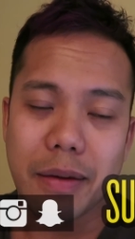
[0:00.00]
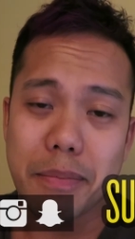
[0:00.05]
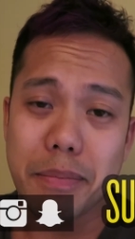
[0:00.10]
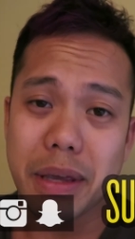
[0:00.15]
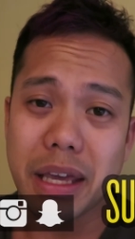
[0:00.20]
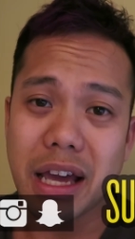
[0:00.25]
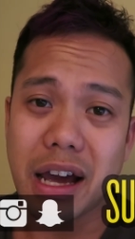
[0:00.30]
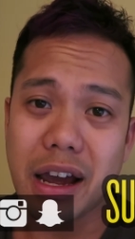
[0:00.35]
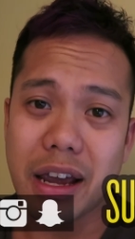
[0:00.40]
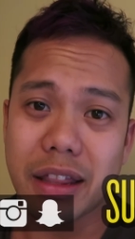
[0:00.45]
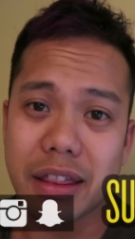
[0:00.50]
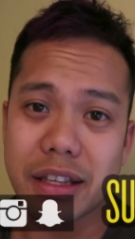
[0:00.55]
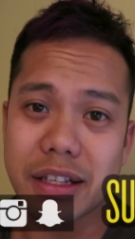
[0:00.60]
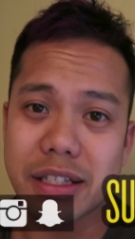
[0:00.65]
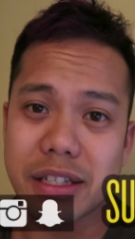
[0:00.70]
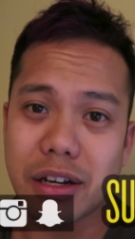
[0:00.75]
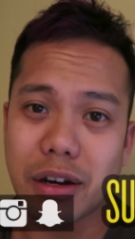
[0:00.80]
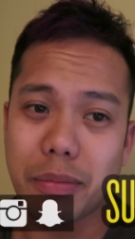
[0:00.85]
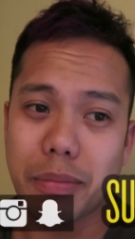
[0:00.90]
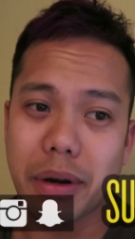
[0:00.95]
behind
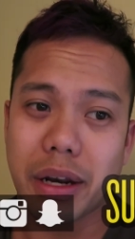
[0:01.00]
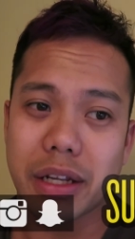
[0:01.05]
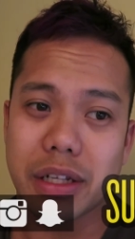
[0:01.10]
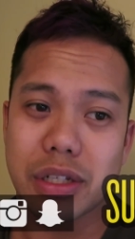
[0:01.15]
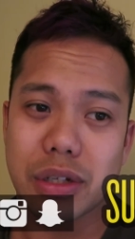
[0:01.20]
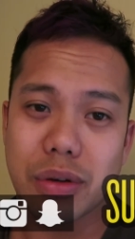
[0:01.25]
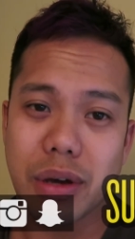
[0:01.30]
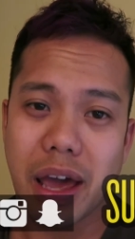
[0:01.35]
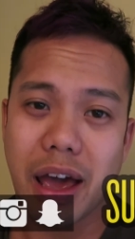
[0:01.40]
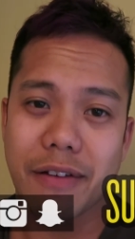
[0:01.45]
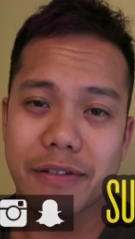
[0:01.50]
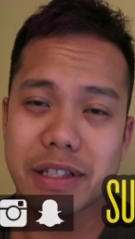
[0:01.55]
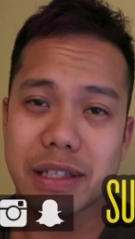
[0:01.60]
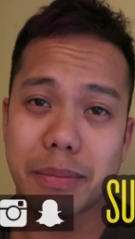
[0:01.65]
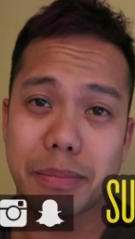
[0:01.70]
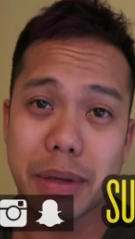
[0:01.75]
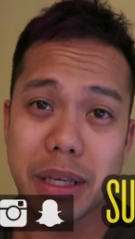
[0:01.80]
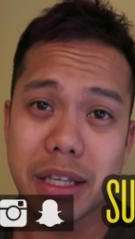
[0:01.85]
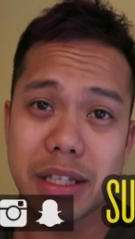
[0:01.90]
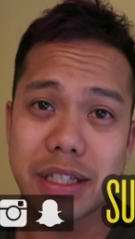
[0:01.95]
this year but I do have
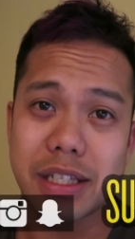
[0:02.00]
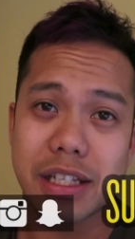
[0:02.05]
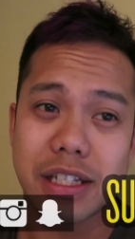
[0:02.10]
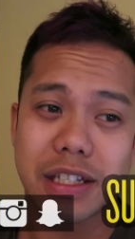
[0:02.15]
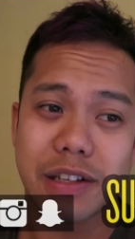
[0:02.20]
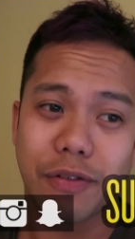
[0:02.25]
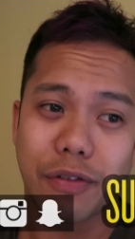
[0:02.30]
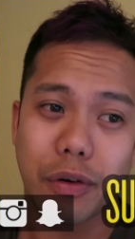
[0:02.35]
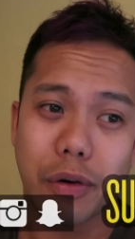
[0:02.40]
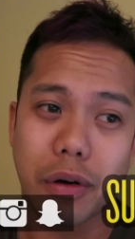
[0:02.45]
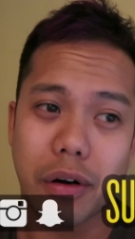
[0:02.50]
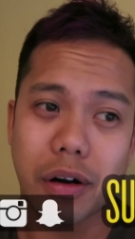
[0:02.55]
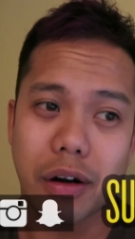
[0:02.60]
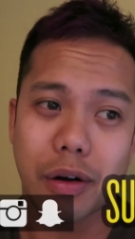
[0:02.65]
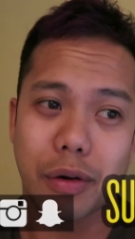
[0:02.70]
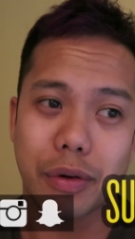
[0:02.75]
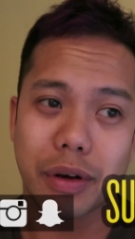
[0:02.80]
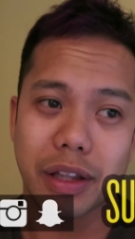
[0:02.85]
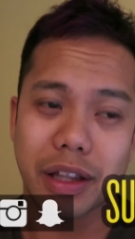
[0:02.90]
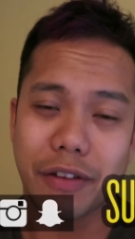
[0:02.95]
some pieces for
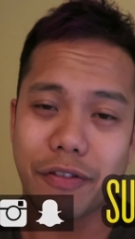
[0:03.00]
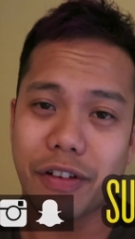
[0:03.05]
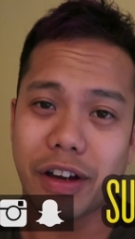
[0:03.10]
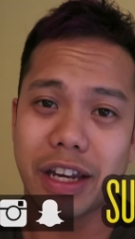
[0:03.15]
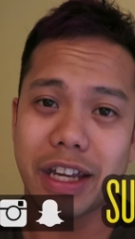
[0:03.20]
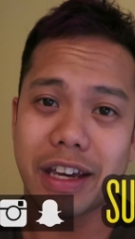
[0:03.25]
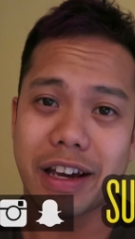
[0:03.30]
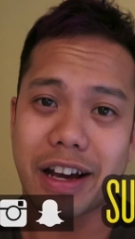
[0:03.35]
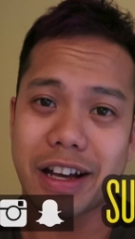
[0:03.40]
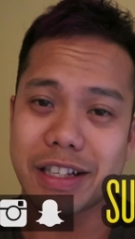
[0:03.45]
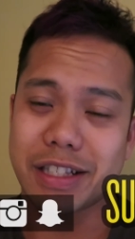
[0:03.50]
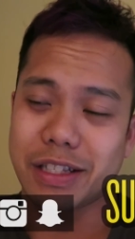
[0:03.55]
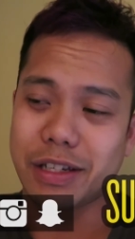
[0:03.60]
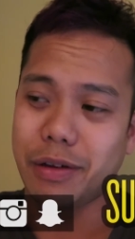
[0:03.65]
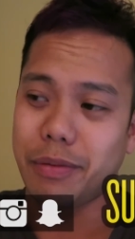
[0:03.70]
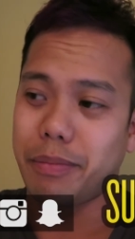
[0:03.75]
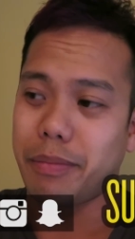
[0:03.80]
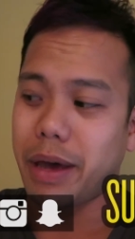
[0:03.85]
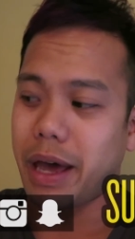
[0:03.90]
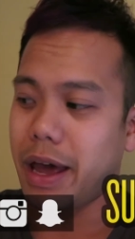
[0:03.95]
a really funny
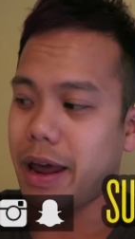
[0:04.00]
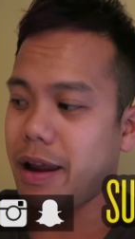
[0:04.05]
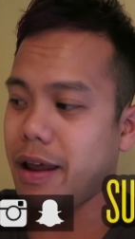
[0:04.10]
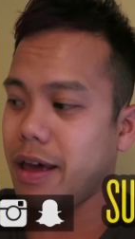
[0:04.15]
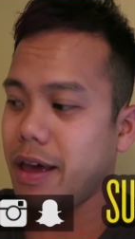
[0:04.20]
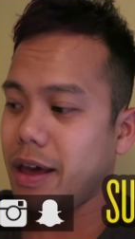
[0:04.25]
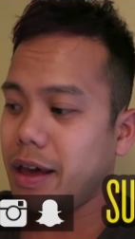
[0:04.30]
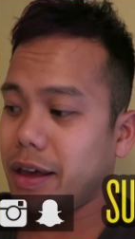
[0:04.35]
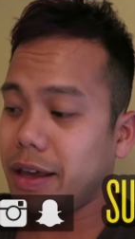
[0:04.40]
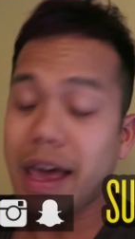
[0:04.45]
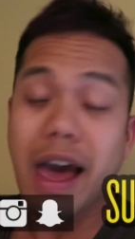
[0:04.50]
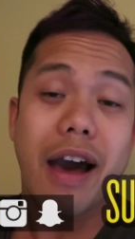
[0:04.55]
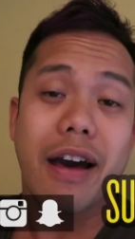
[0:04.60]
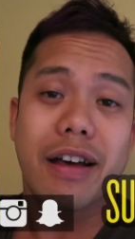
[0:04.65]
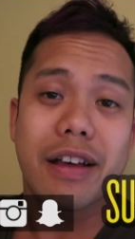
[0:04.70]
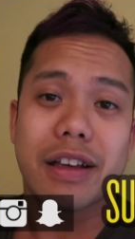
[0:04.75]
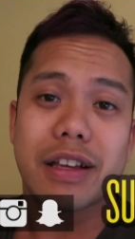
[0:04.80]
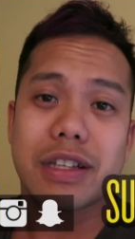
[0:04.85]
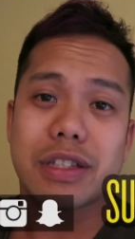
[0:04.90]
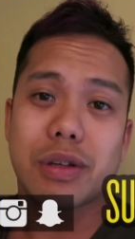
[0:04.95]
costume but yeah
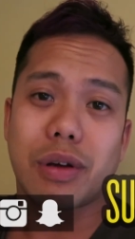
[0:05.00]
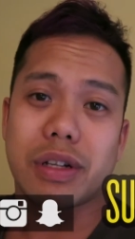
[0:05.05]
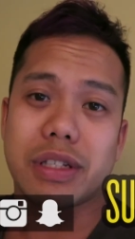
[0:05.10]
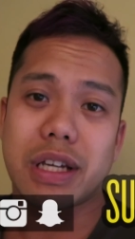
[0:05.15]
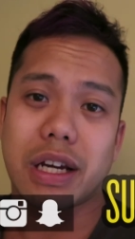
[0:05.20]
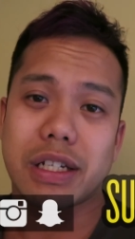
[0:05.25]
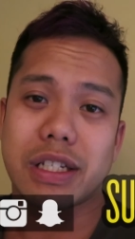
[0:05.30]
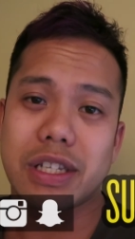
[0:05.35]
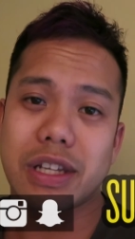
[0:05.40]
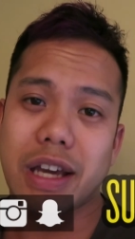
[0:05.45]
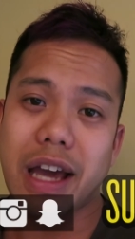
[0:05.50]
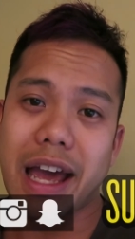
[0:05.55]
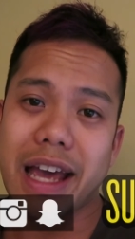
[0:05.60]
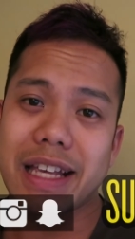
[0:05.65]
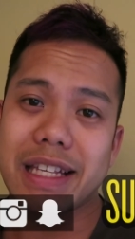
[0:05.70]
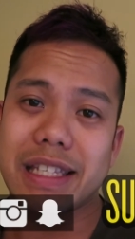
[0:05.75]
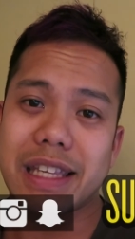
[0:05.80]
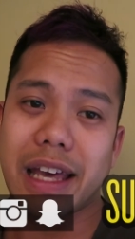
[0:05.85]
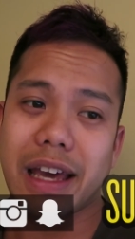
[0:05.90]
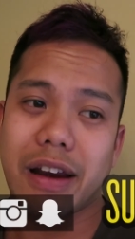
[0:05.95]
so I'll talk to you
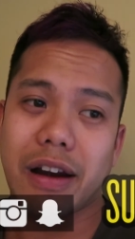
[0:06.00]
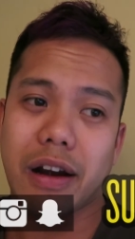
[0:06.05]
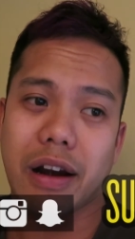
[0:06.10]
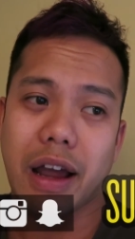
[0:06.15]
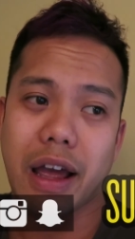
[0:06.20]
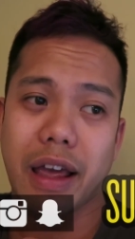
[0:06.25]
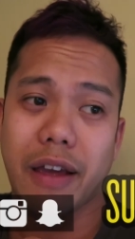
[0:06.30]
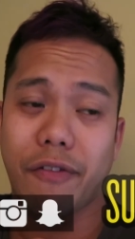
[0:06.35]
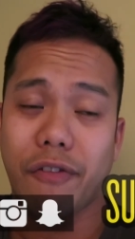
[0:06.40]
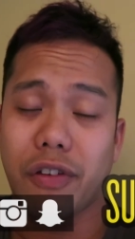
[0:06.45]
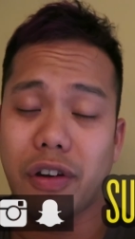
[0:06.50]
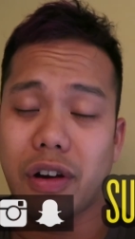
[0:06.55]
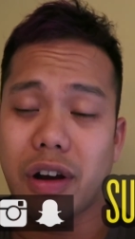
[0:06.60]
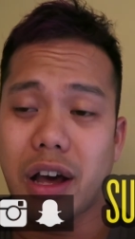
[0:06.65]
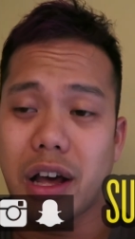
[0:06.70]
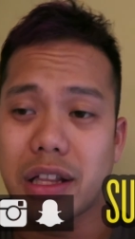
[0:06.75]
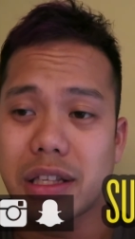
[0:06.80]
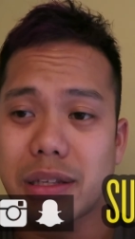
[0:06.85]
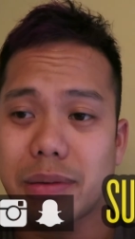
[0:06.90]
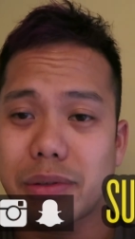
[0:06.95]
guys later. If you're
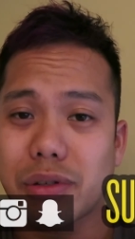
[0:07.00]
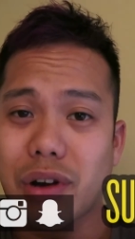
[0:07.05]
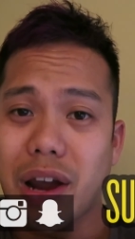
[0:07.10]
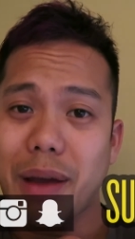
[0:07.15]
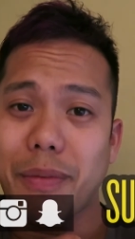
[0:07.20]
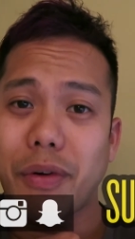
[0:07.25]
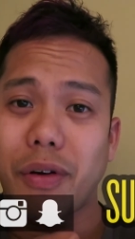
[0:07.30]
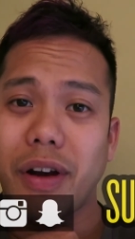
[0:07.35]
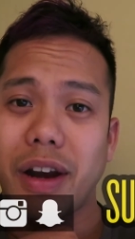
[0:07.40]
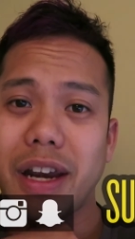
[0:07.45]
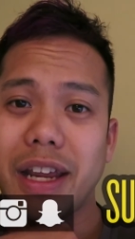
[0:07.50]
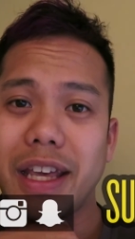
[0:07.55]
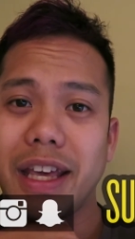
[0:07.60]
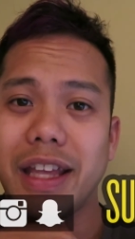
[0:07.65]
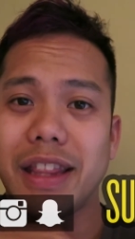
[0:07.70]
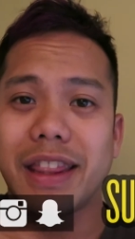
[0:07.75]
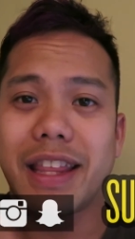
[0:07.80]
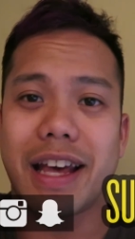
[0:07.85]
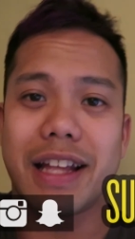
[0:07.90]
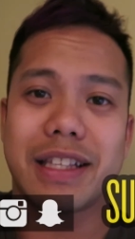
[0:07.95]
not subscribed already,
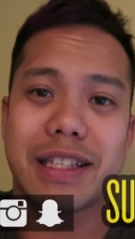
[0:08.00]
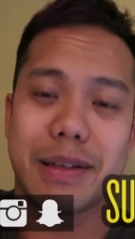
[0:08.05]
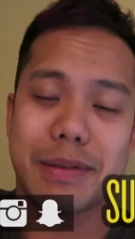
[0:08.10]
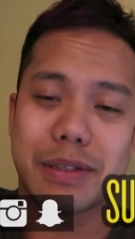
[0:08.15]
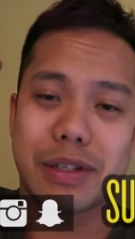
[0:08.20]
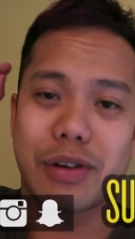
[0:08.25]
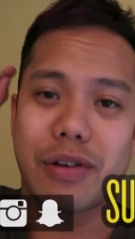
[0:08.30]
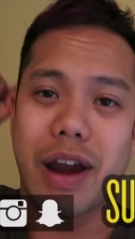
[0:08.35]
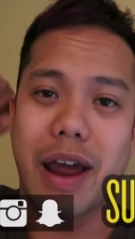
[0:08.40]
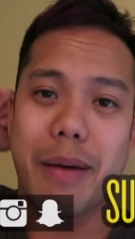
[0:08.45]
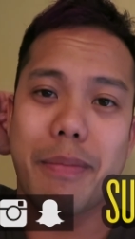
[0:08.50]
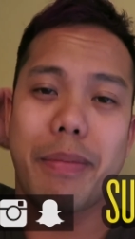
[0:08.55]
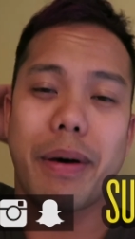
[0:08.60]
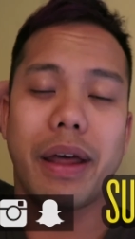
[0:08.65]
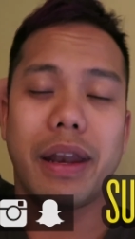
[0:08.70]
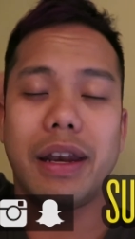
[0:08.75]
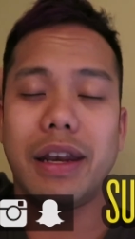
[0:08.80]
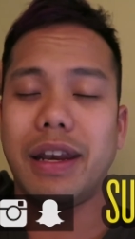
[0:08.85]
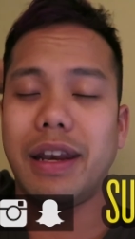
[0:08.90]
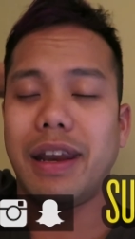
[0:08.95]
hit that subscribe
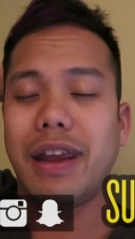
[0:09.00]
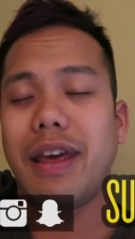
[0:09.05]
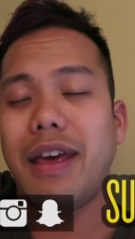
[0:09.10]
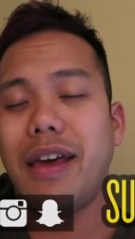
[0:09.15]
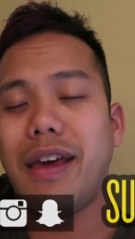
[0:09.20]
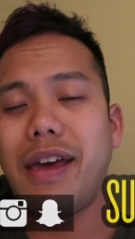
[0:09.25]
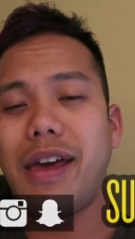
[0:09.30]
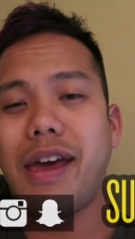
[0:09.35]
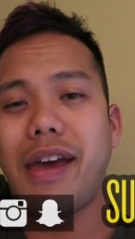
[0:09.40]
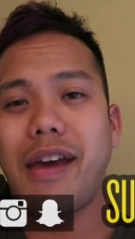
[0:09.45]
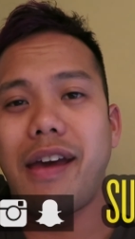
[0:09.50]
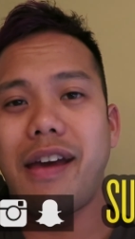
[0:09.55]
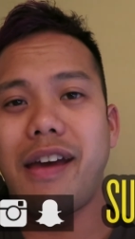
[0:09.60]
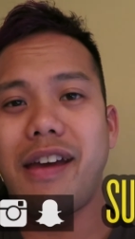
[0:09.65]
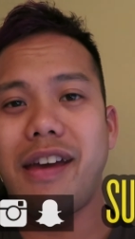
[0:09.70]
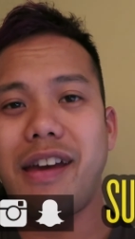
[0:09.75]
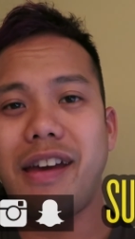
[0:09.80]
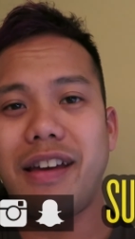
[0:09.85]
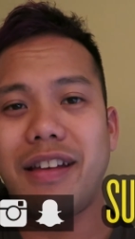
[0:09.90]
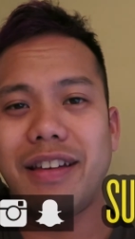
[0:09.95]
button.
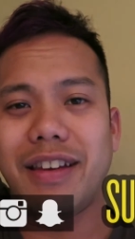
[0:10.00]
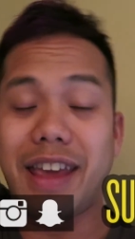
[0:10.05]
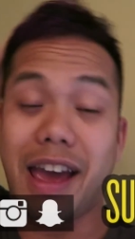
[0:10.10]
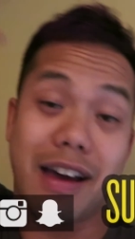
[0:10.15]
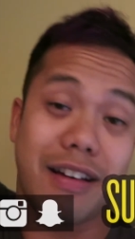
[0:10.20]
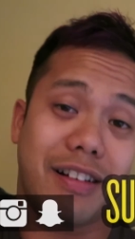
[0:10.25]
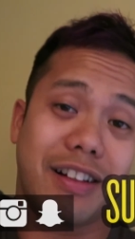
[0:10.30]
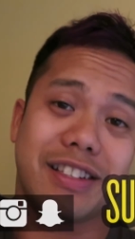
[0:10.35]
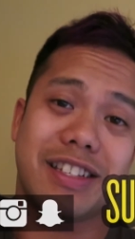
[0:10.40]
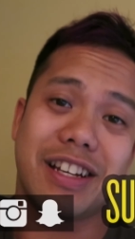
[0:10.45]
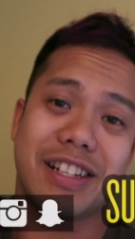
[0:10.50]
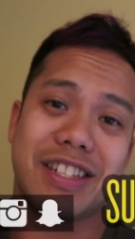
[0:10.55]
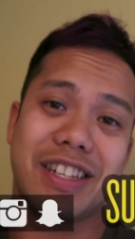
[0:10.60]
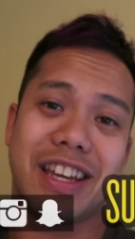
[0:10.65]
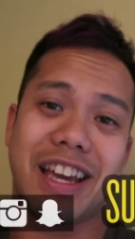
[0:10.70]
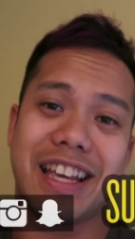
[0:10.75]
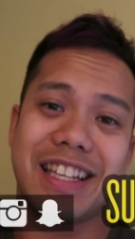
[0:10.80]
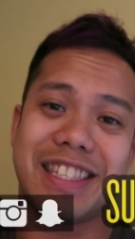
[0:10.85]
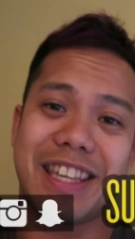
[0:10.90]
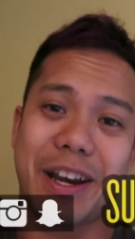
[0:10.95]
And yeah, I'll talk to
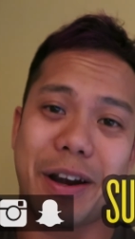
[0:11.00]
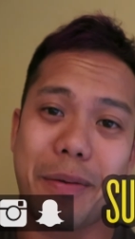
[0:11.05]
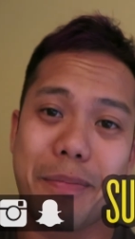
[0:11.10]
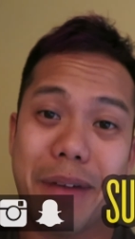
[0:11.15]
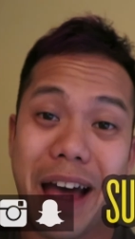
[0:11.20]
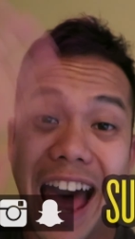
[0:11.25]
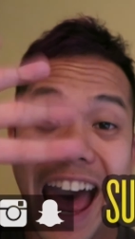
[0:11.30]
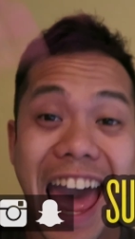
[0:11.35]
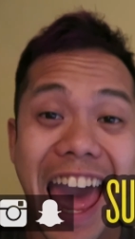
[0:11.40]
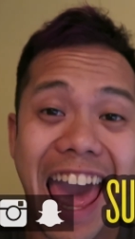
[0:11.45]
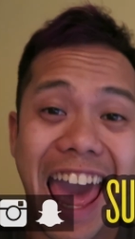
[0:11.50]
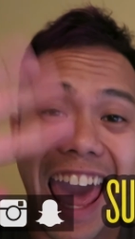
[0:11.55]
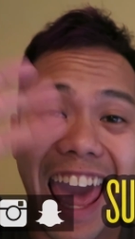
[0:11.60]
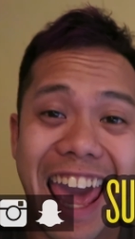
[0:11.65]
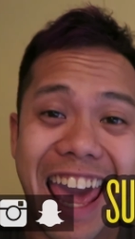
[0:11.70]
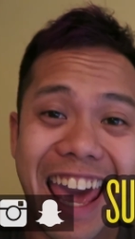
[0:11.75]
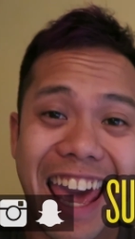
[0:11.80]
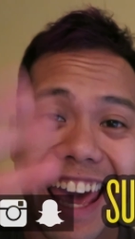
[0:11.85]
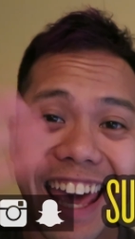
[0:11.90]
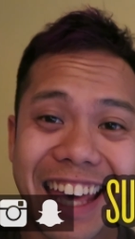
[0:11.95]
you guys later.
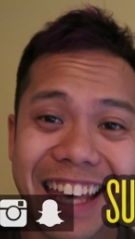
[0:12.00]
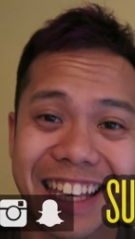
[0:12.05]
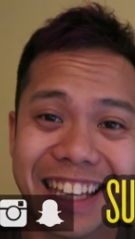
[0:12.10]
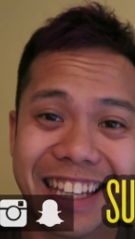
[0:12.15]
Bye!